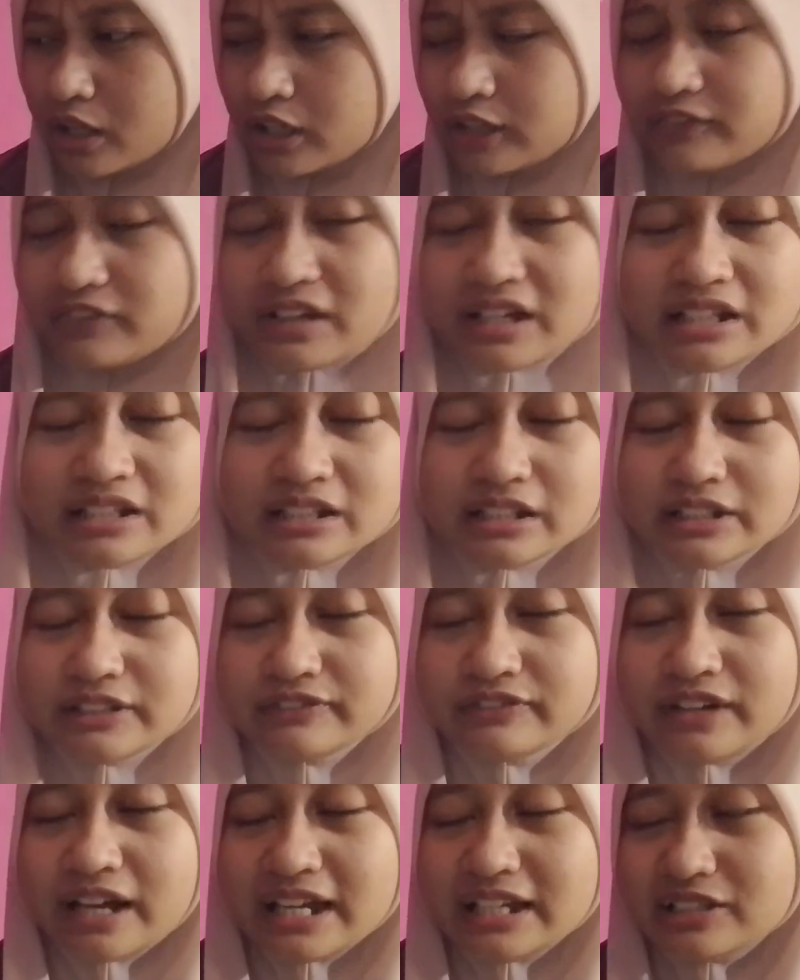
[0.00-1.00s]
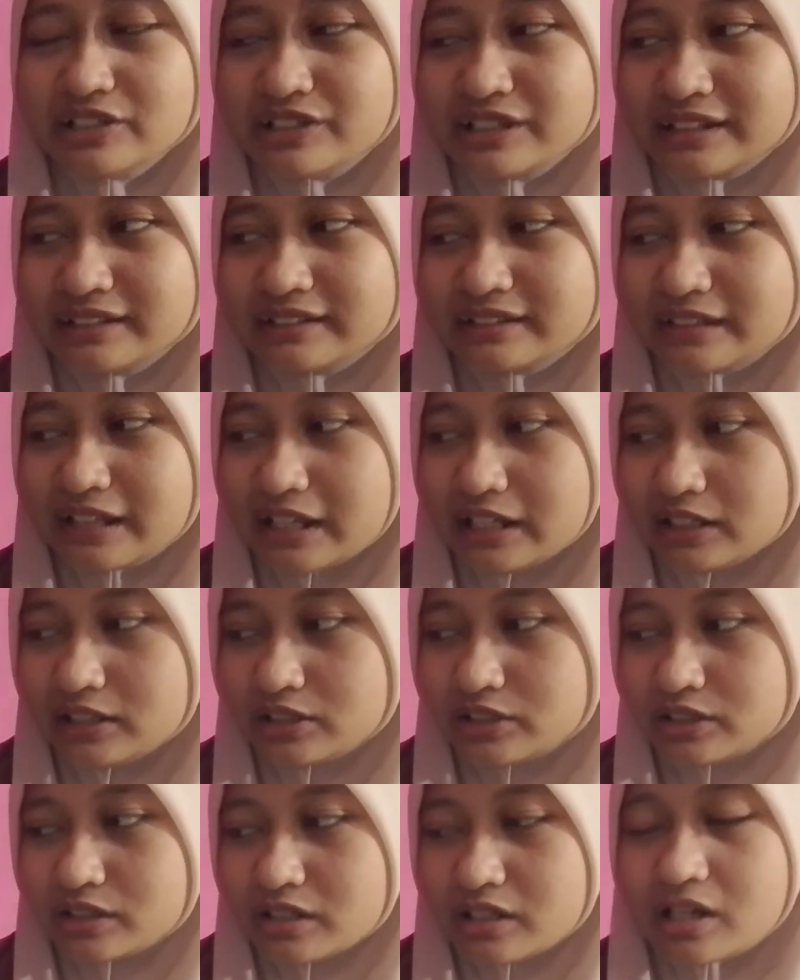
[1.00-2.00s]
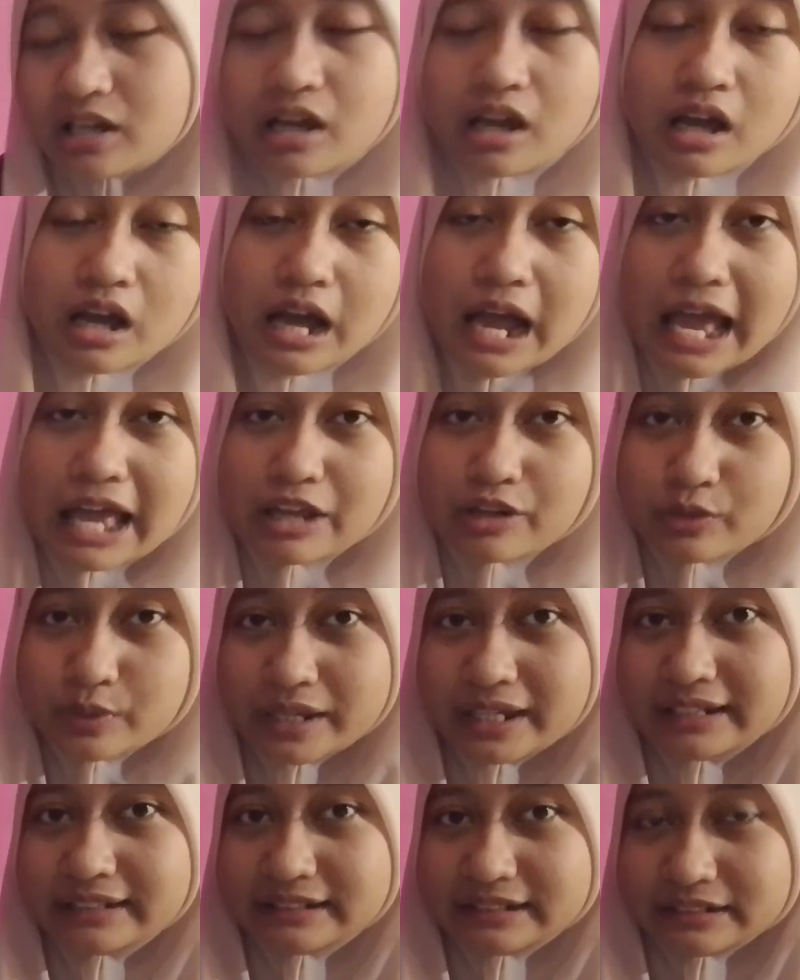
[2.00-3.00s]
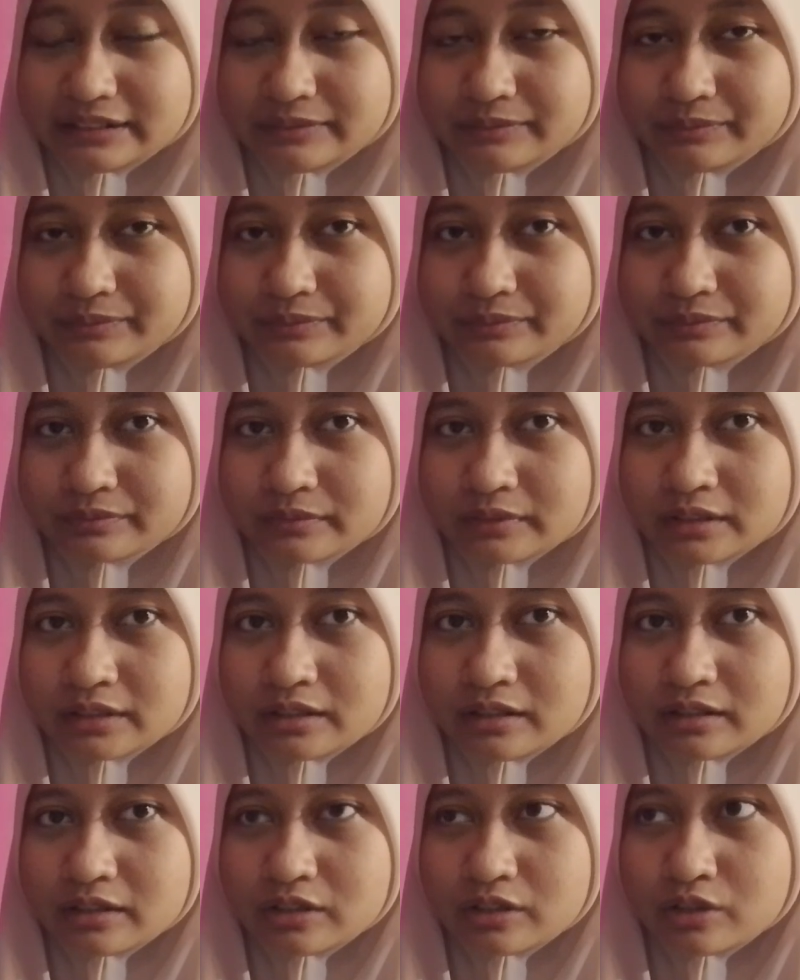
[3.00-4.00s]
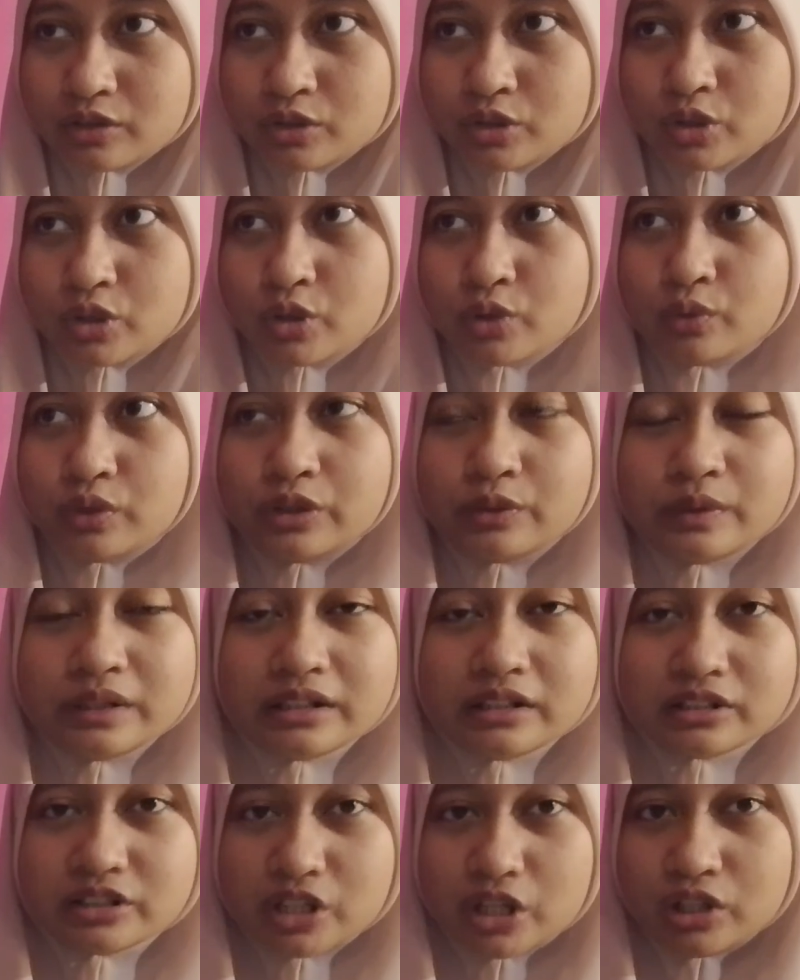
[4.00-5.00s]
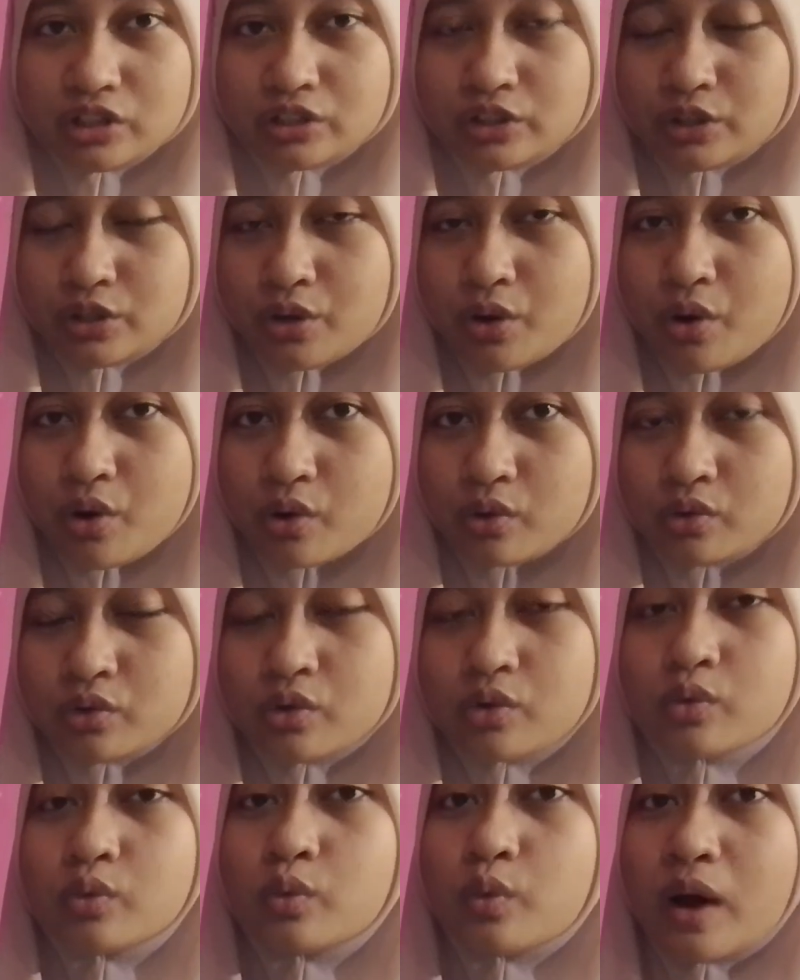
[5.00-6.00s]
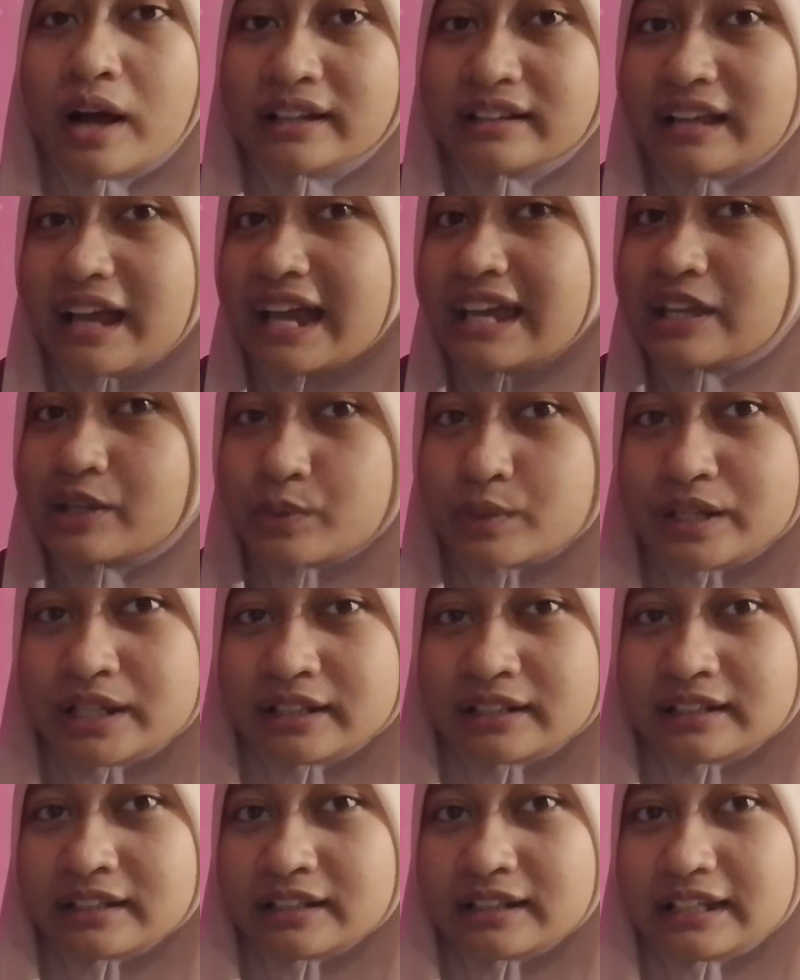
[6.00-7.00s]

If I just said I read, we will not know what I read.